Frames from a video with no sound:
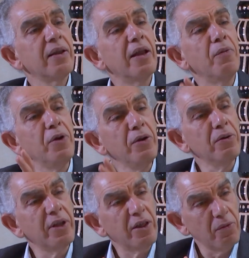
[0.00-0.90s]
that we
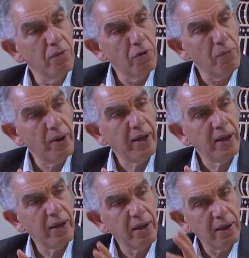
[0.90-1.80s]
know that the World
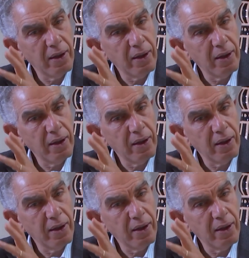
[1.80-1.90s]
Bank